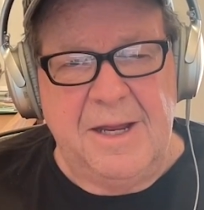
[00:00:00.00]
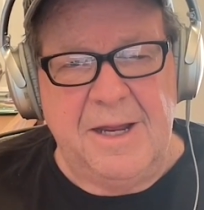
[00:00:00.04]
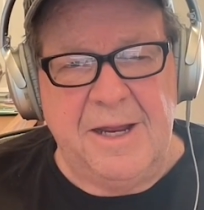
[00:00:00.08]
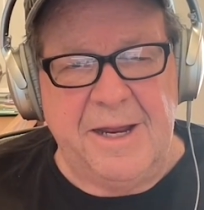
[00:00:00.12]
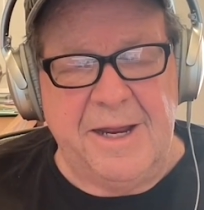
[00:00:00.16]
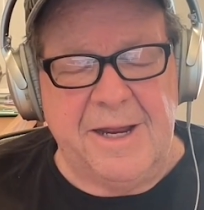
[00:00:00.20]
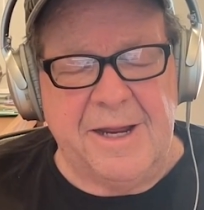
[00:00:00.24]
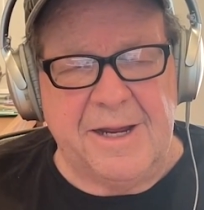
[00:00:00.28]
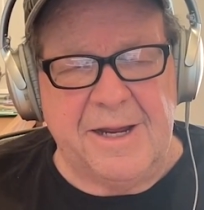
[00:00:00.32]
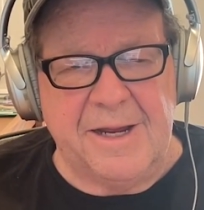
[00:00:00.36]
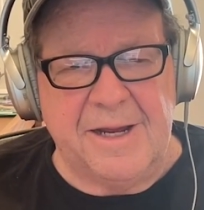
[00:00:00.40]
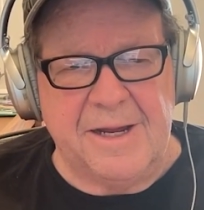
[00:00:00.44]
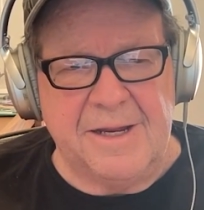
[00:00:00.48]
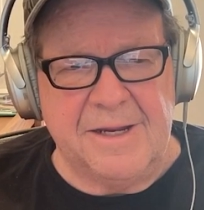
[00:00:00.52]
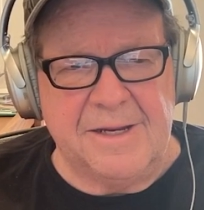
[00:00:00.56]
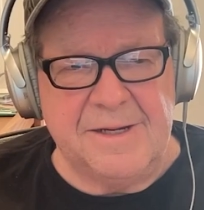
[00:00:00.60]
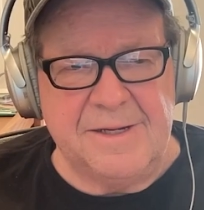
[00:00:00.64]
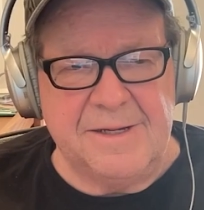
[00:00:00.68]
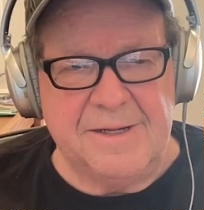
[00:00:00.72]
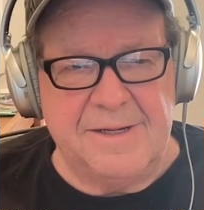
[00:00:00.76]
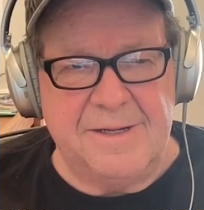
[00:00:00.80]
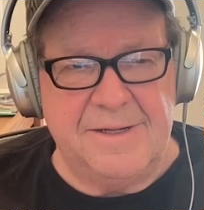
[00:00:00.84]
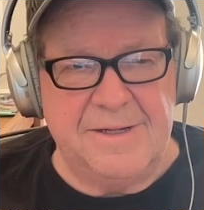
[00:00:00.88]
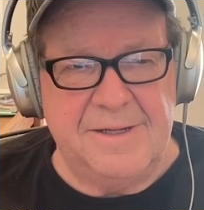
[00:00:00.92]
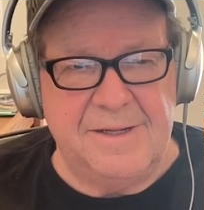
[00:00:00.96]

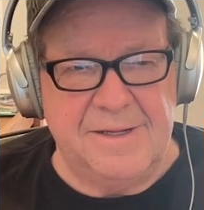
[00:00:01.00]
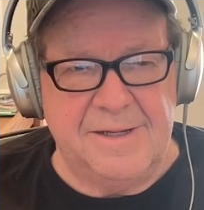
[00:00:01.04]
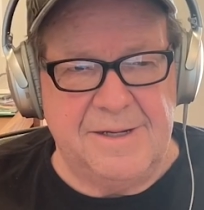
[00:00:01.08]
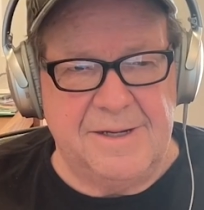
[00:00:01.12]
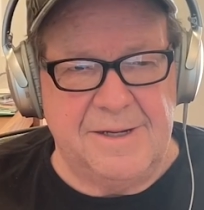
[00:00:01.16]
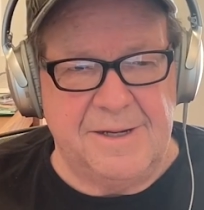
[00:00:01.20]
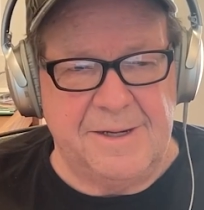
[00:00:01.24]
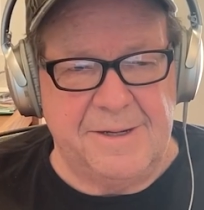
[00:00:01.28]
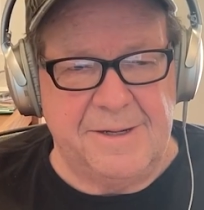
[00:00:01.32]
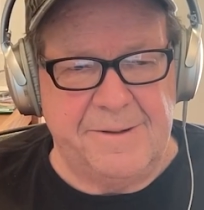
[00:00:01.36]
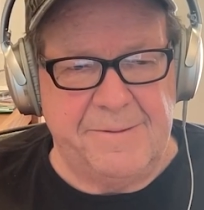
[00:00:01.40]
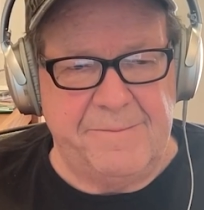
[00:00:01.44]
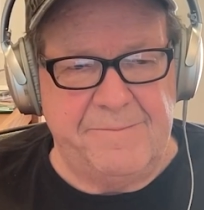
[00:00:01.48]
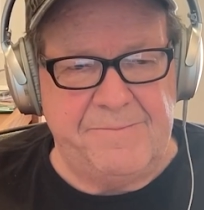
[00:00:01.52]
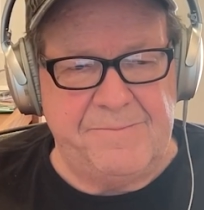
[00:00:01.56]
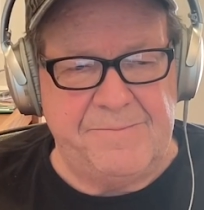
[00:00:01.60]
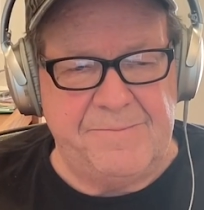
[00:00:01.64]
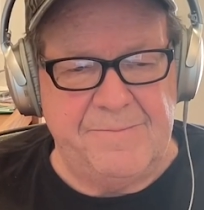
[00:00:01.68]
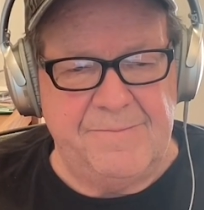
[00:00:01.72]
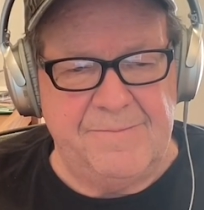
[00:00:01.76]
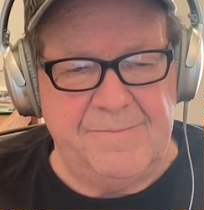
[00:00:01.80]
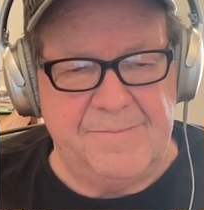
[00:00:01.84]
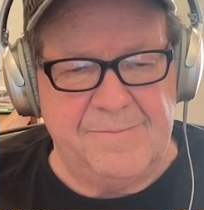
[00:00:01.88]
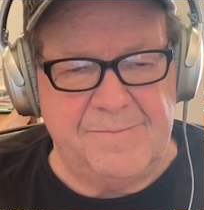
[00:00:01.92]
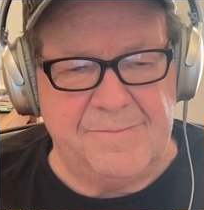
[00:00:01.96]
And and
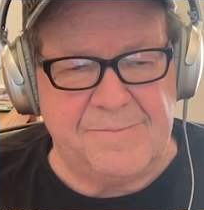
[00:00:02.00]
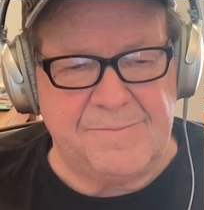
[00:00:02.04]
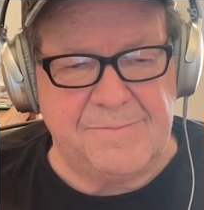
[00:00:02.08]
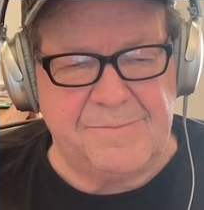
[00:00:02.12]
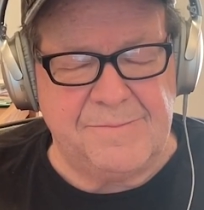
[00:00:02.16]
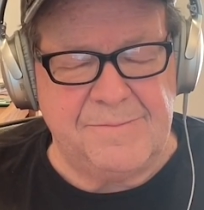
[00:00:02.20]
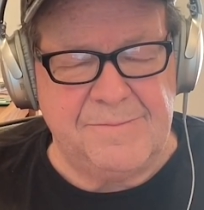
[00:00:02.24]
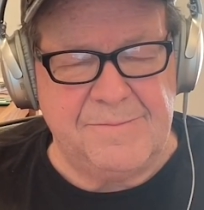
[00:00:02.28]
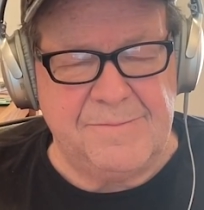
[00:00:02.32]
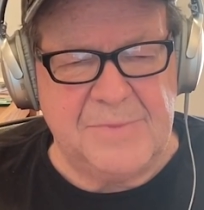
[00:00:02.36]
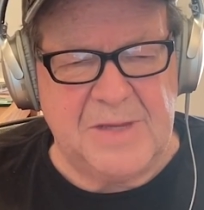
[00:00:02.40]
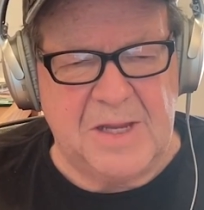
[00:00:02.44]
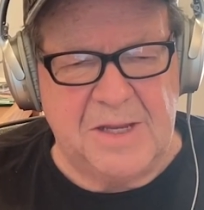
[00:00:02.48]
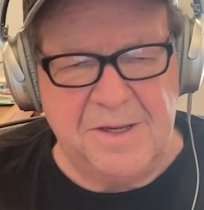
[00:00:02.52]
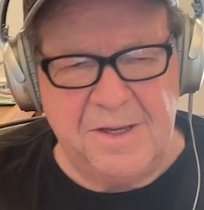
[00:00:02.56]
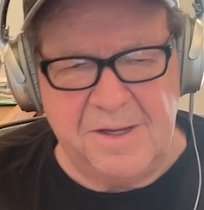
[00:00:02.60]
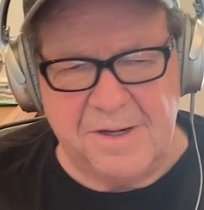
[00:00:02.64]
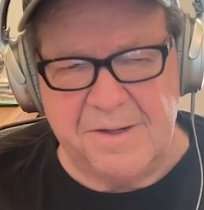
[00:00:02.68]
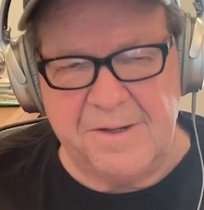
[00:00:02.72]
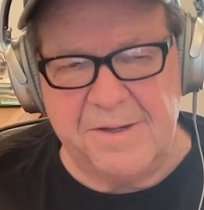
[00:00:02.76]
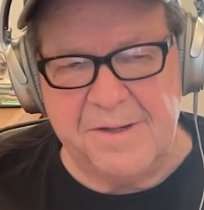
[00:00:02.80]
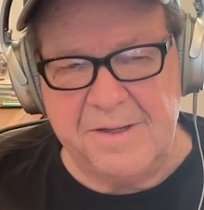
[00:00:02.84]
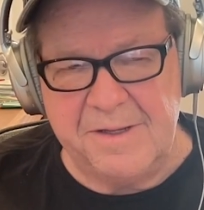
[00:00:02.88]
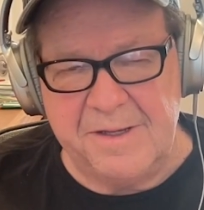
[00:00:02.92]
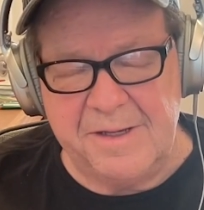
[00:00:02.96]

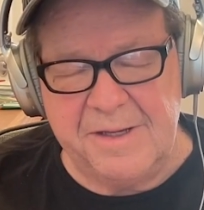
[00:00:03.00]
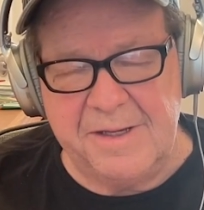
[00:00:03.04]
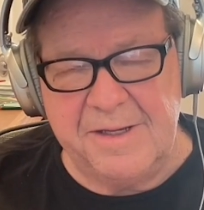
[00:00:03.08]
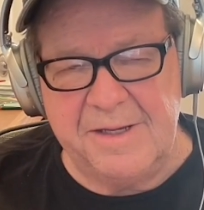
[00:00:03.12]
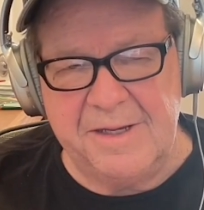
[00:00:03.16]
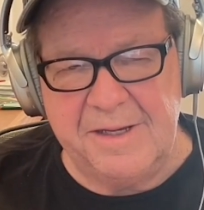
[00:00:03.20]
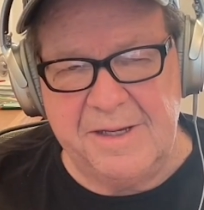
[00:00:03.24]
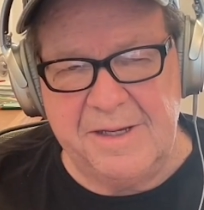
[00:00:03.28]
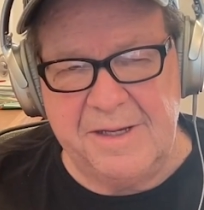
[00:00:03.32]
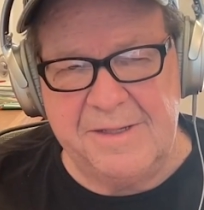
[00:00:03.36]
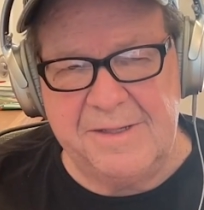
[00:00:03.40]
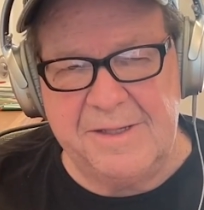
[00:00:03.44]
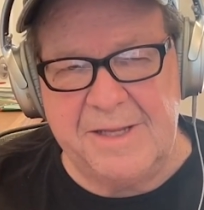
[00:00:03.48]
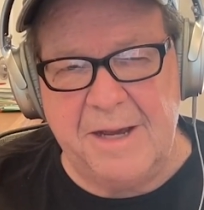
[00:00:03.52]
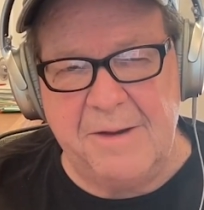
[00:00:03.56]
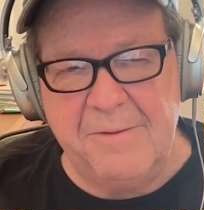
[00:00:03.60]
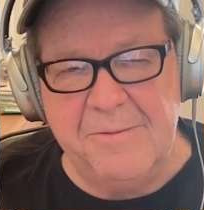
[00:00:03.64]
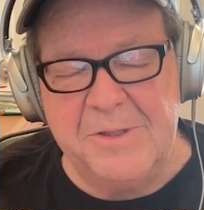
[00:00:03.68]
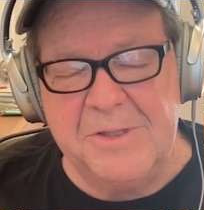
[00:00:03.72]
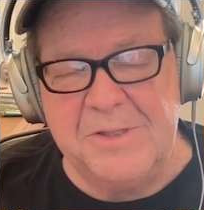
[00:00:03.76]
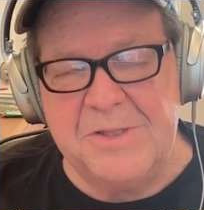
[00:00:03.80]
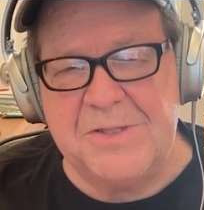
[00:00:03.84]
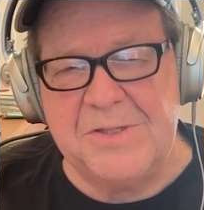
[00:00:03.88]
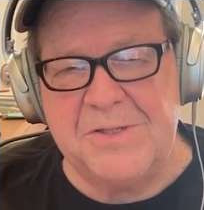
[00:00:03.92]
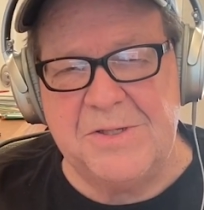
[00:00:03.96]
that
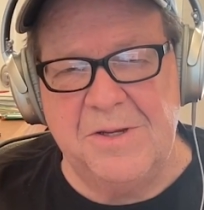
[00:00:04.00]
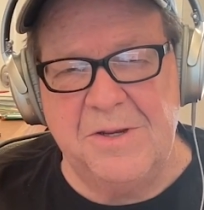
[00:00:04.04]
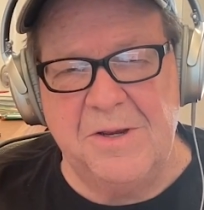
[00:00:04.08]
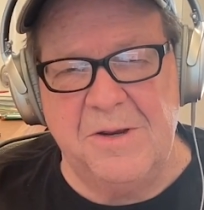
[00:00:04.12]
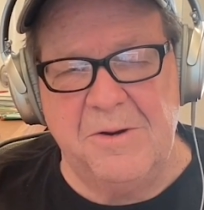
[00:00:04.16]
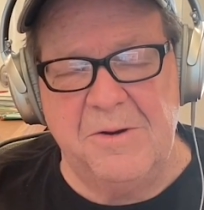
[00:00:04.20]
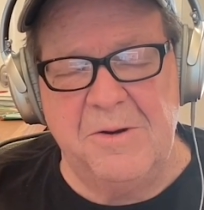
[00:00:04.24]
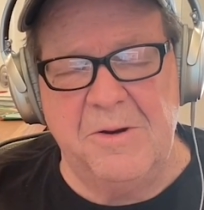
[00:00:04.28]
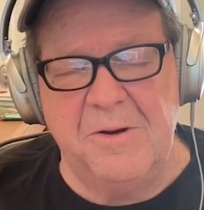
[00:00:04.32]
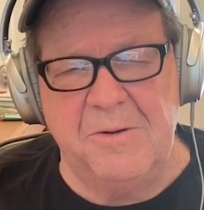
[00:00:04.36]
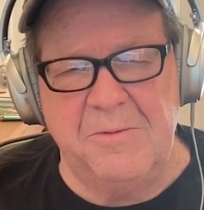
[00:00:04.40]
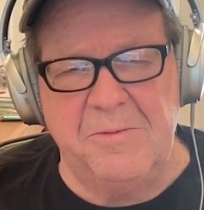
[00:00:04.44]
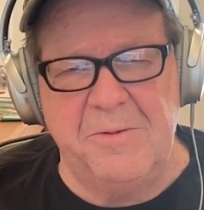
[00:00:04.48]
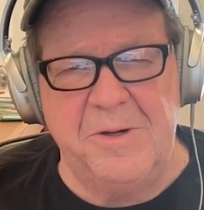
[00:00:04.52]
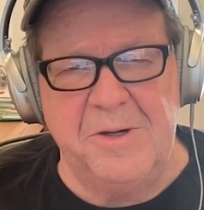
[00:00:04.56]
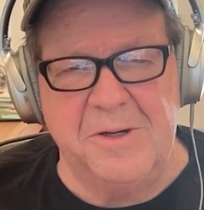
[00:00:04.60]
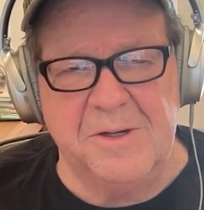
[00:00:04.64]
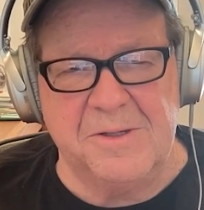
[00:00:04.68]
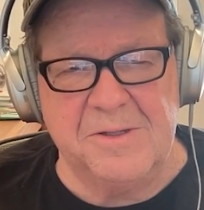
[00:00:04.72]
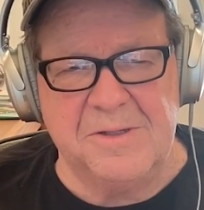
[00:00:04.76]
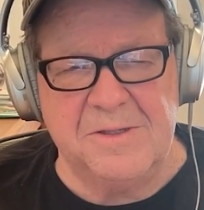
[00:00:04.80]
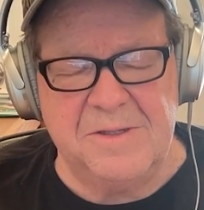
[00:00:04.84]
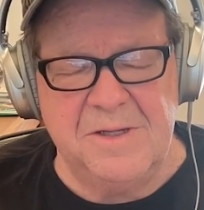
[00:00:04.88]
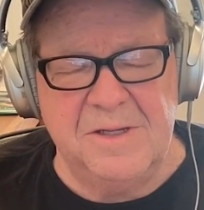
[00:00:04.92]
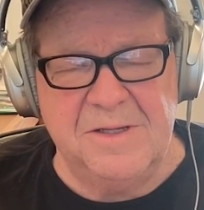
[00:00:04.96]
was a
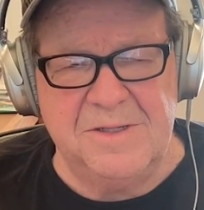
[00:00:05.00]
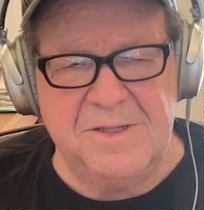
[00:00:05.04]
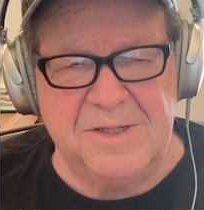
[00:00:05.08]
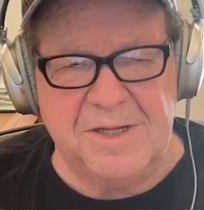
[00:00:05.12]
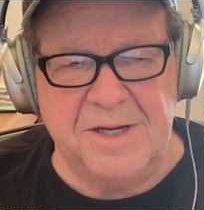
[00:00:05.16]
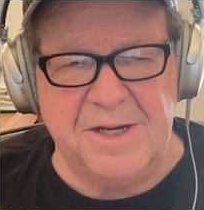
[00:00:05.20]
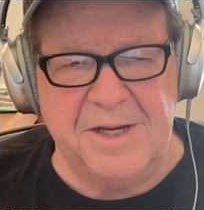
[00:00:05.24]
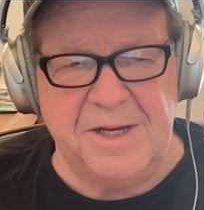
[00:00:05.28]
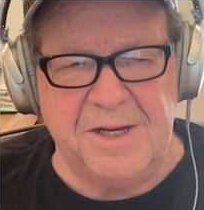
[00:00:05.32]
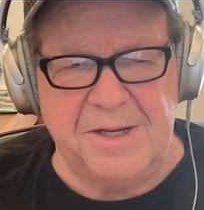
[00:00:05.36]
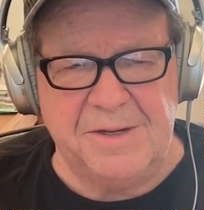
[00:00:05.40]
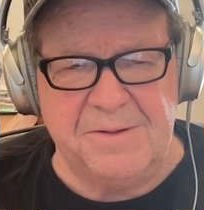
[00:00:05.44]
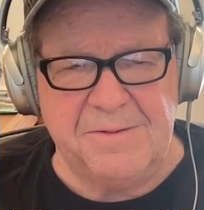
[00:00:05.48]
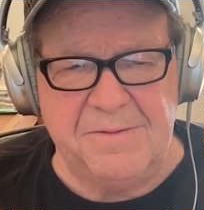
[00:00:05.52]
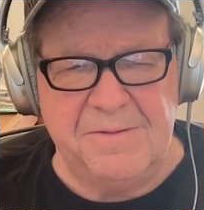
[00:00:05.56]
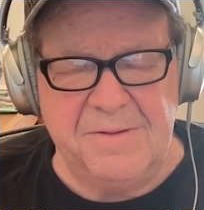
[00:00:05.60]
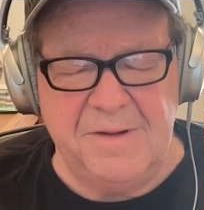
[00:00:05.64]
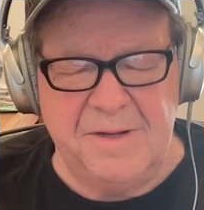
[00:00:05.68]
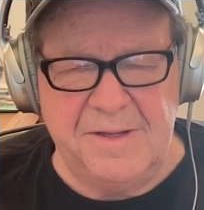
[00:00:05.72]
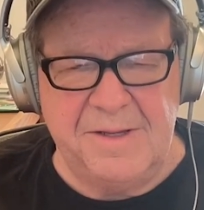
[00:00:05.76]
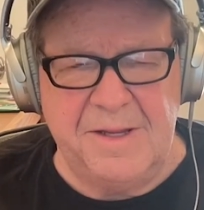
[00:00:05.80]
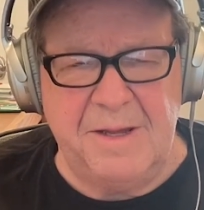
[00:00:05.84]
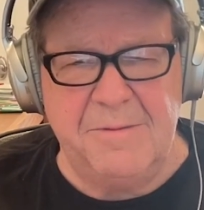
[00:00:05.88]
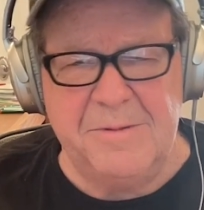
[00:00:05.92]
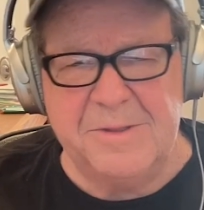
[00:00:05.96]
real sign,
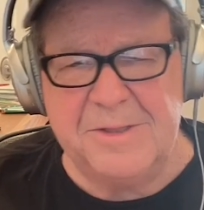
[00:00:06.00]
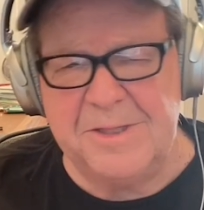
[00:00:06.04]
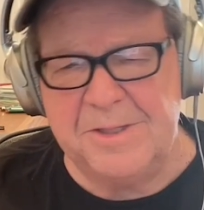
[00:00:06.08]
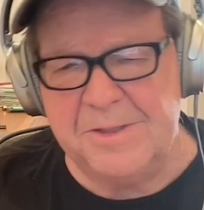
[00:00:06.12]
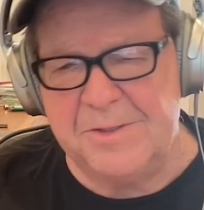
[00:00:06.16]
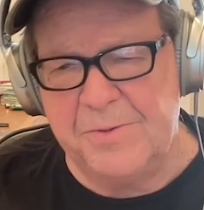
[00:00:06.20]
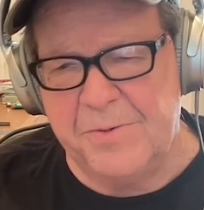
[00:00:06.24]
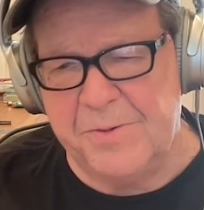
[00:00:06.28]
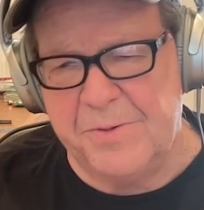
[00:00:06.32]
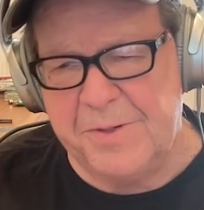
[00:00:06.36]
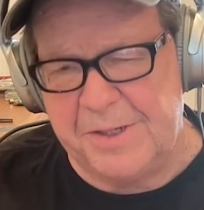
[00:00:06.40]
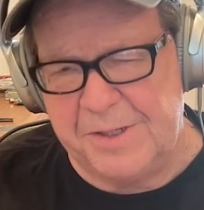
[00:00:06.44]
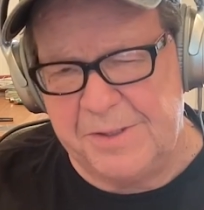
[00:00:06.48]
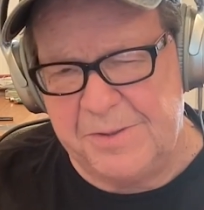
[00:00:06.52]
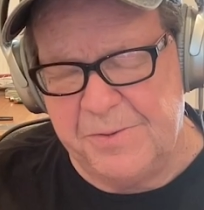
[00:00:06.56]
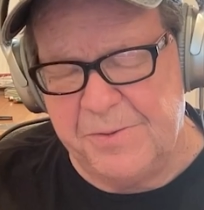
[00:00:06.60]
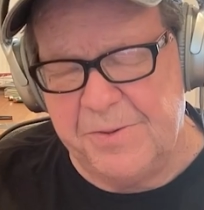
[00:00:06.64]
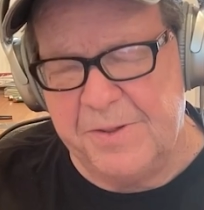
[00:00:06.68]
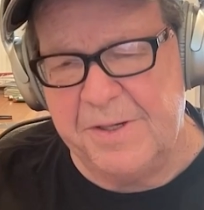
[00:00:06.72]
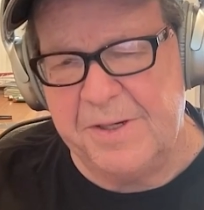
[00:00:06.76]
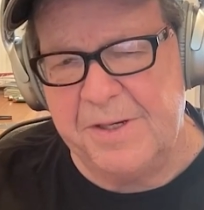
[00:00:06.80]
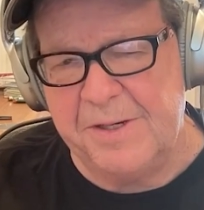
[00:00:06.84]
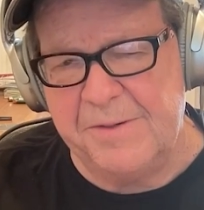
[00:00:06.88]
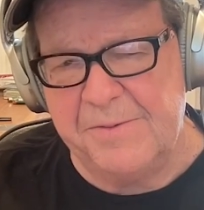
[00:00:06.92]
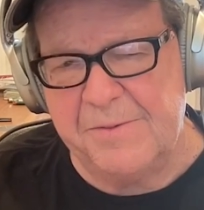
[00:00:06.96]
and that was in 2020, of